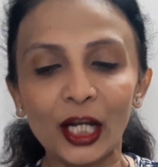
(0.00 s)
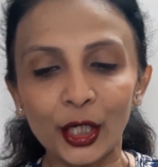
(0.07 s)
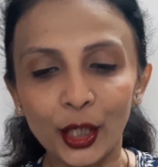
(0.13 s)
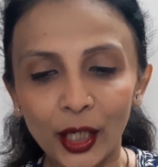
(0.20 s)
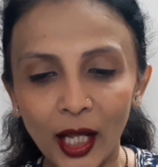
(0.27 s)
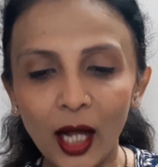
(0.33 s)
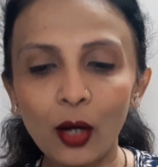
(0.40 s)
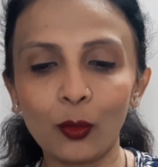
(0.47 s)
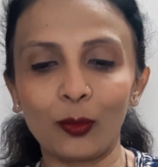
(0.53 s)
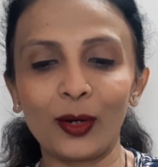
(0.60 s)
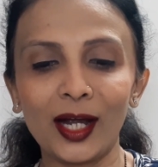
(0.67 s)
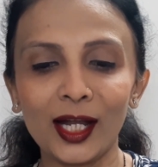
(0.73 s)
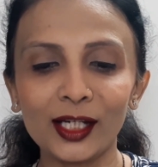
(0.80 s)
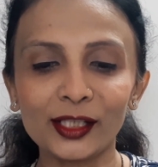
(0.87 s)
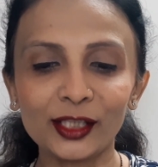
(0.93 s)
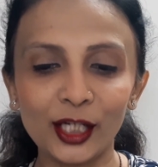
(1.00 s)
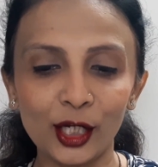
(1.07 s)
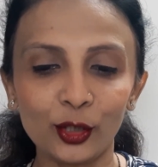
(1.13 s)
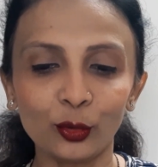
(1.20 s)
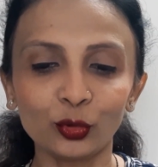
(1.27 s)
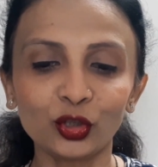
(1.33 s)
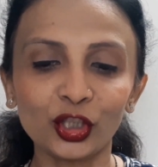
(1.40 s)
Now I'll tell
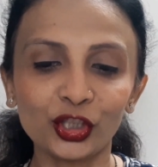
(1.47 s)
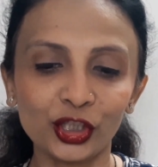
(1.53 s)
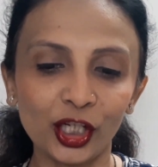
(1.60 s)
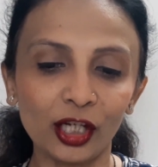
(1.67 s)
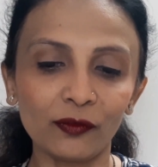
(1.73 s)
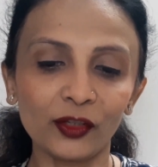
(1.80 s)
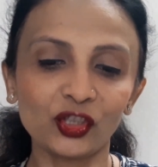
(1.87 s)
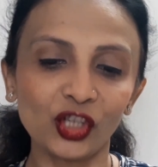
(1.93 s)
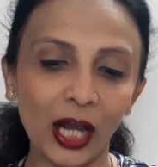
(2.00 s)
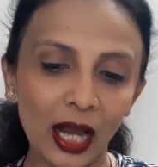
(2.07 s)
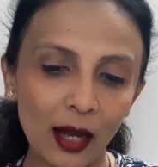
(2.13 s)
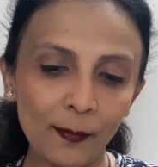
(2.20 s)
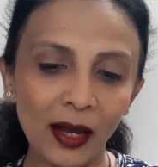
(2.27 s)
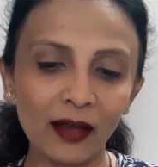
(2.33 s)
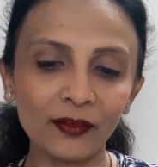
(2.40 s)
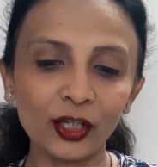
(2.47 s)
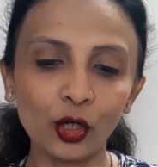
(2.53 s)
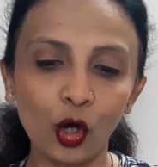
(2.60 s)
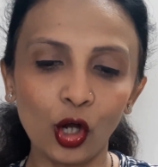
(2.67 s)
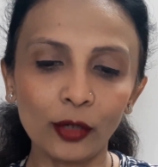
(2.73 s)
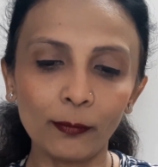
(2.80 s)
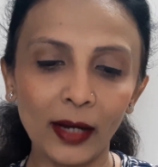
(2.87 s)
you the shade which I'm having
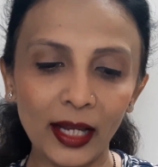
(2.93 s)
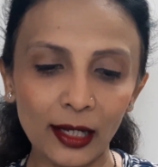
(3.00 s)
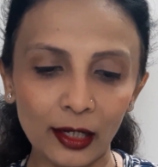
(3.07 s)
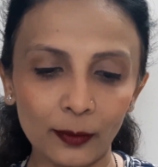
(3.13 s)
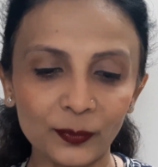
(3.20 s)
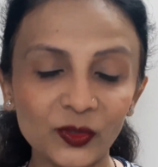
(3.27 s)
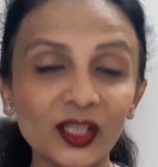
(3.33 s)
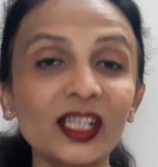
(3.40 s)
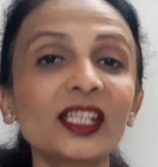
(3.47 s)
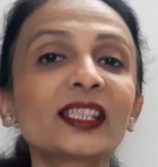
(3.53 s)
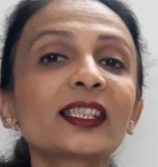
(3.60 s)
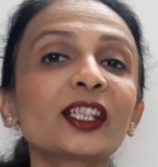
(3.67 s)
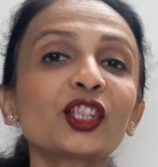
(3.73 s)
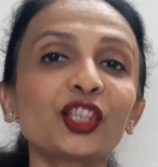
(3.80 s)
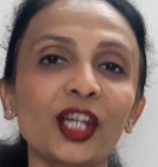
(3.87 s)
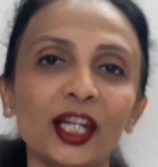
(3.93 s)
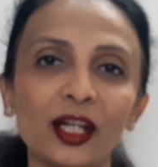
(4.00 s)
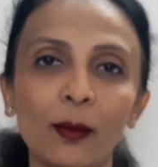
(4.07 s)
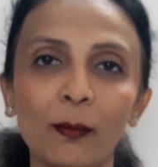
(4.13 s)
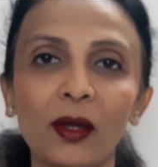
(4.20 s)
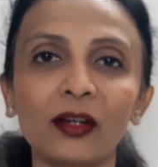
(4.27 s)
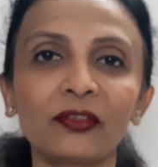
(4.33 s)
on my lips is shade
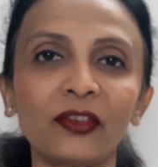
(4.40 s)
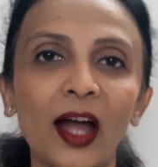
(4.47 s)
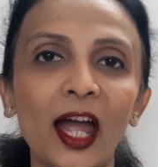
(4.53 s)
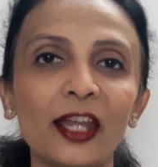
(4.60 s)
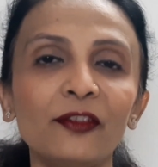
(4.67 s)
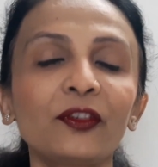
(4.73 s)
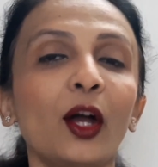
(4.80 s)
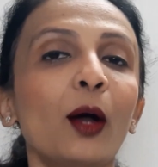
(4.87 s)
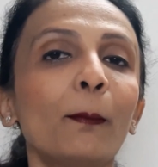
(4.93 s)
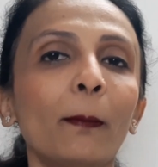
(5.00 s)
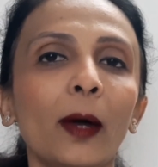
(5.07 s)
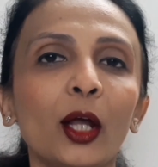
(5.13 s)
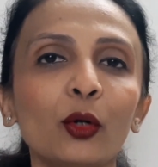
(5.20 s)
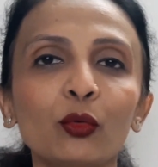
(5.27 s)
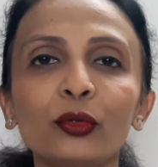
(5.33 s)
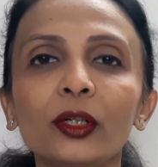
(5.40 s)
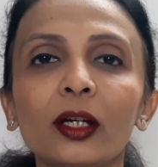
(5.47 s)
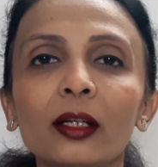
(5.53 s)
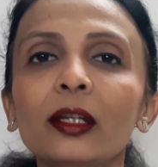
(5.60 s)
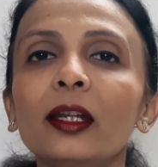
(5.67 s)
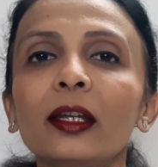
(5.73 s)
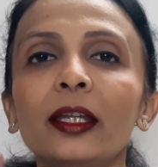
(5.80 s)
number 5, Maroon
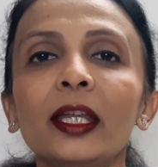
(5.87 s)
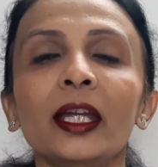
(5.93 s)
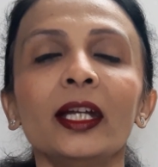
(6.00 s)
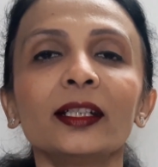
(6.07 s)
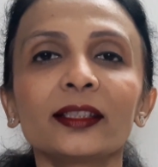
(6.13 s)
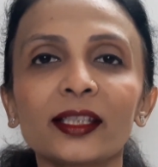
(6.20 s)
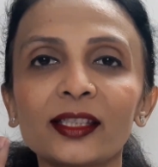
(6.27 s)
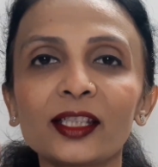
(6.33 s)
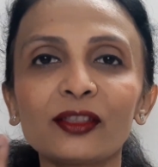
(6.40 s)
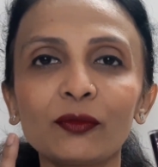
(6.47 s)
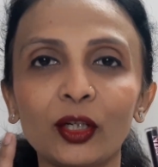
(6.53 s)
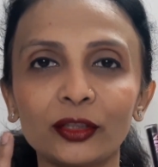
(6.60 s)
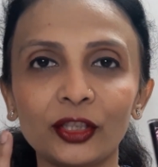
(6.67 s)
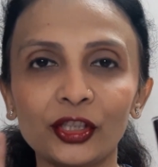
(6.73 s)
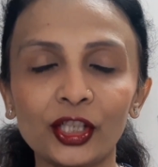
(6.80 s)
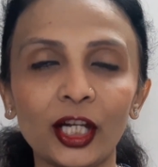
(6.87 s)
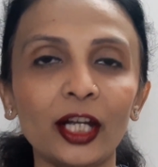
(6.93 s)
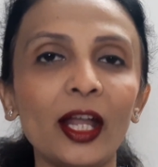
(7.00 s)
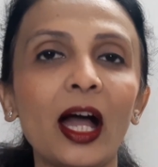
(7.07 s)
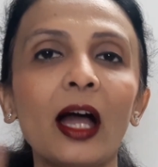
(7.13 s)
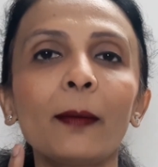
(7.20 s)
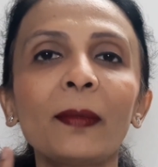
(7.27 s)
Lily. This is what the
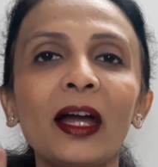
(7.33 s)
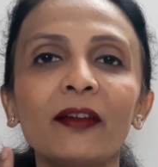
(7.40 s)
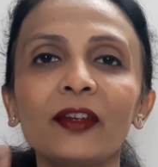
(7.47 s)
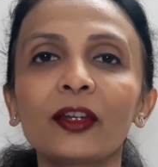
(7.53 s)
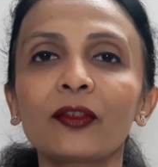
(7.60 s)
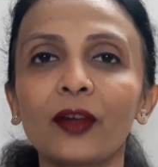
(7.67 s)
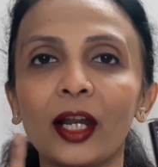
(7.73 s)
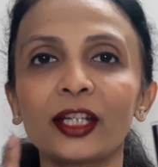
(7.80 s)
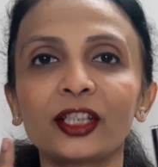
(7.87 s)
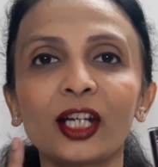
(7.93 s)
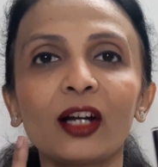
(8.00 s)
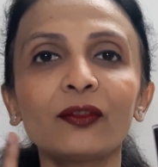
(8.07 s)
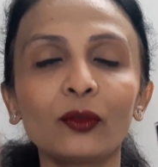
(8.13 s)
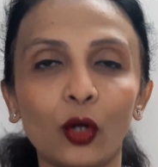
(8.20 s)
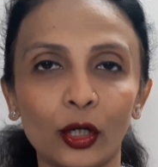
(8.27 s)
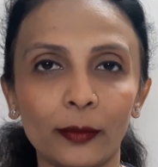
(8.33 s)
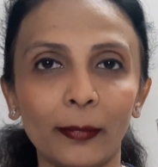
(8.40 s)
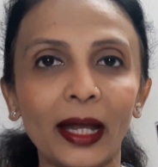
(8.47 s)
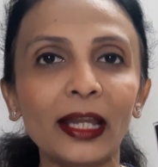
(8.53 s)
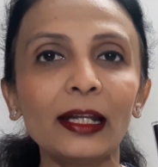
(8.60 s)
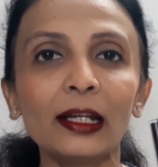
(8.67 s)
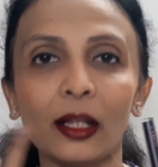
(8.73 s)
shade I'm having right now on
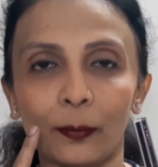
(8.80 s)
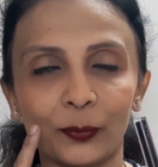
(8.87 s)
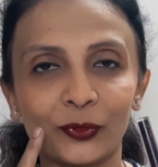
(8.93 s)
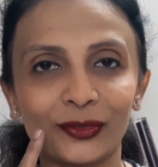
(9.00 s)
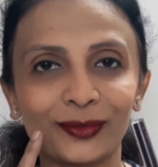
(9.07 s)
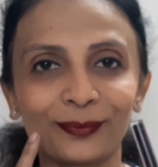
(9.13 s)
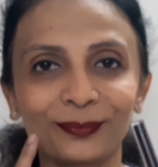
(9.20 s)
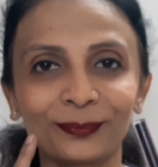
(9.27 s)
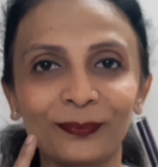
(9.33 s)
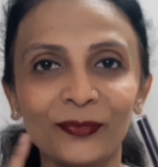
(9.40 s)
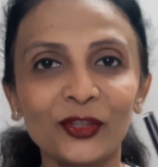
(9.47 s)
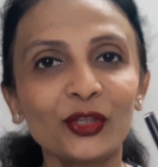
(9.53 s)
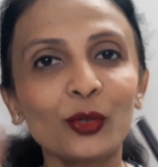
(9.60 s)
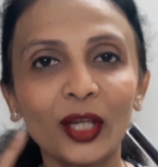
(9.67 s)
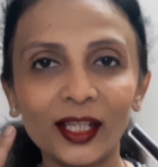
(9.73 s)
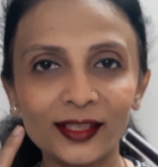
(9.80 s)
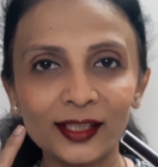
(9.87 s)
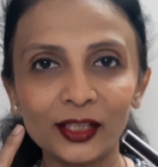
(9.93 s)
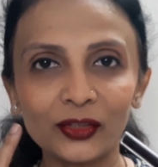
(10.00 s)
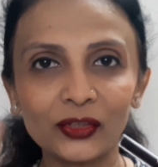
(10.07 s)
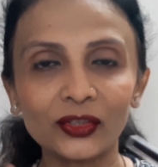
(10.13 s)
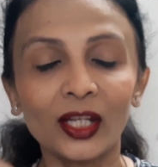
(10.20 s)
my lips. You can
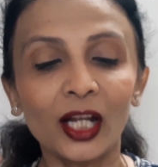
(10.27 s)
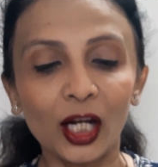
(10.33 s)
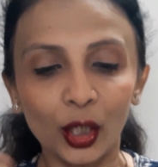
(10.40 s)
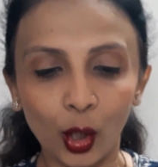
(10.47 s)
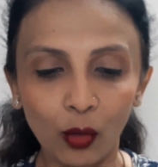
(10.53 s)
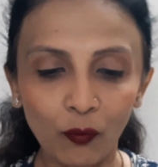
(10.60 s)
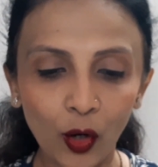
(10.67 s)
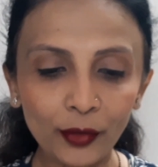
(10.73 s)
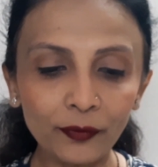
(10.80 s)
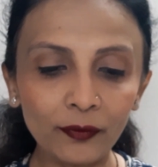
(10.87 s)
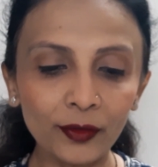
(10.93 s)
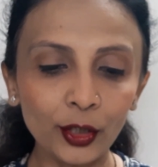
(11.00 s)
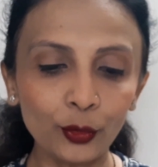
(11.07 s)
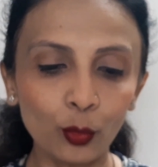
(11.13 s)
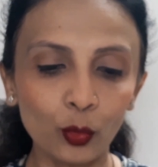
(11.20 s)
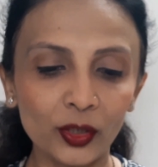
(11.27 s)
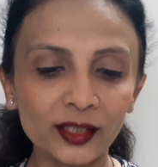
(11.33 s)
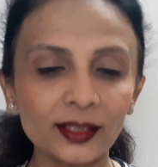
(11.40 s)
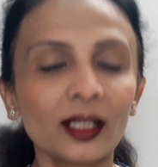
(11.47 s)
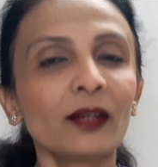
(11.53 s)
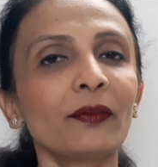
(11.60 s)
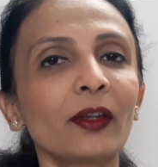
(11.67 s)
see this. Now what we will do
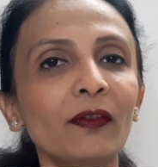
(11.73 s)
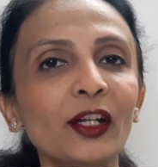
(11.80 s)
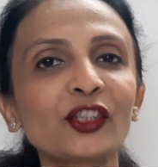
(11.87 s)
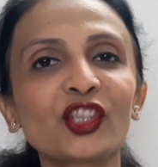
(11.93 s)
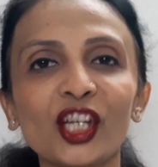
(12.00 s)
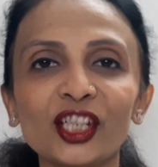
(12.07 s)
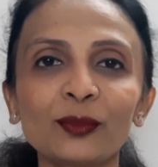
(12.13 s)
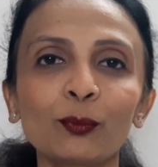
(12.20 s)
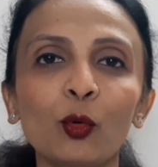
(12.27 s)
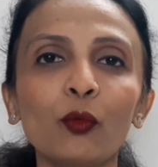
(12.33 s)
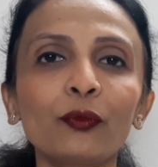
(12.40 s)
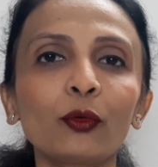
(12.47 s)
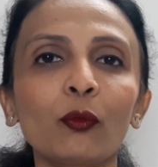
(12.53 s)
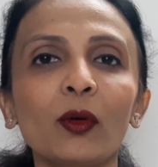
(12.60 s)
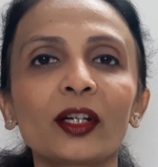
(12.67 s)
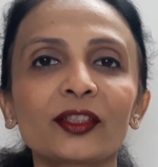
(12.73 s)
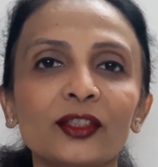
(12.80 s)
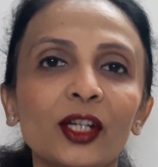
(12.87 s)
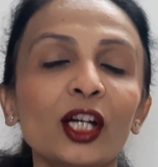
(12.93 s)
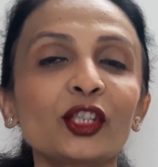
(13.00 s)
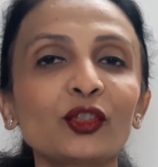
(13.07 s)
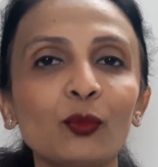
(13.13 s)
is we will just move towards
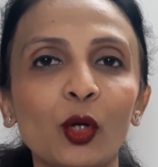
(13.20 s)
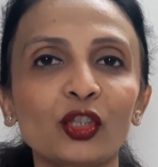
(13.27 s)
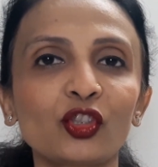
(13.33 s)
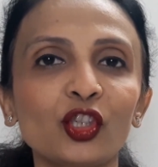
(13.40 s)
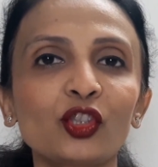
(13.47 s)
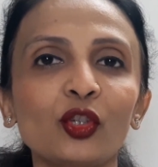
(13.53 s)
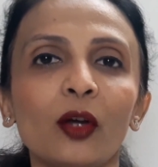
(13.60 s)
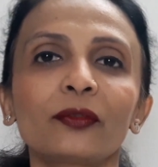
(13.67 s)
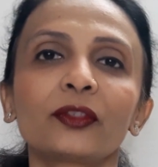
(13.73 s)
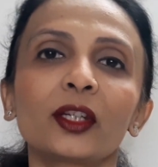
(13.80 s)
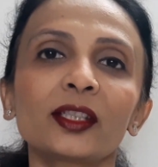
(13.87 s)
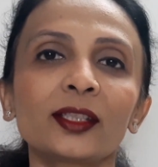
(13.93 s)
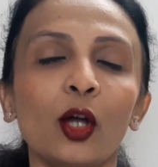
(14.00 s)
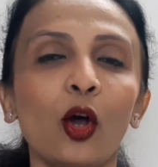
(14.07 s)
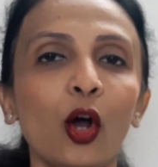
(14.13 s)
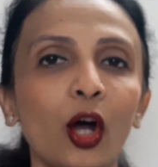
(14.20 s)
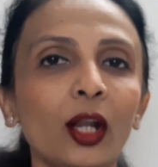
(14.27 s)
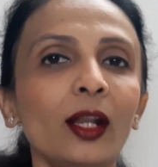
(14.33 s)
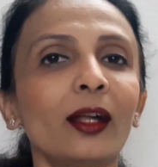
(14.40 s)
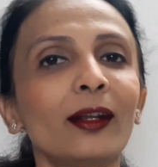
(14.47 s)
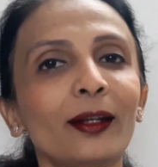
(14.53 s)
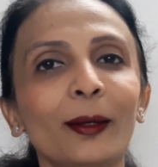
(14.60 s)
the swatches of this
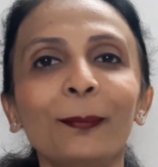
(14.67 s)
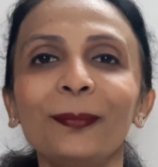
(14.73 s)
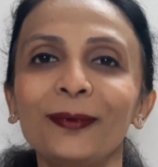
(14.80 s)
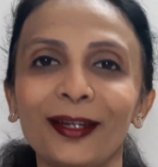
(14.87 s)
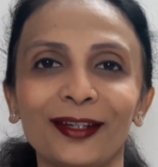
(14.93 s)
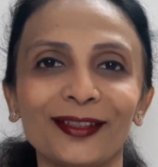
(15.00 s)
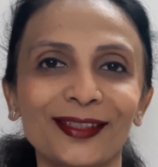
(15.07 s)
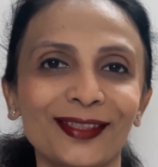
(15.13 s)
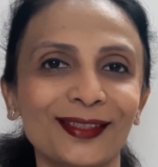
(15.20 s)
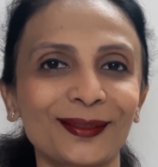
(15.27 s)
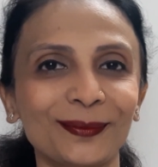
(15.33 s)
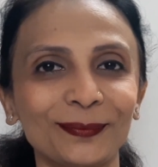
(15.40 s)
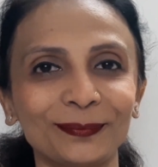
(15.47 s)
all lip tints.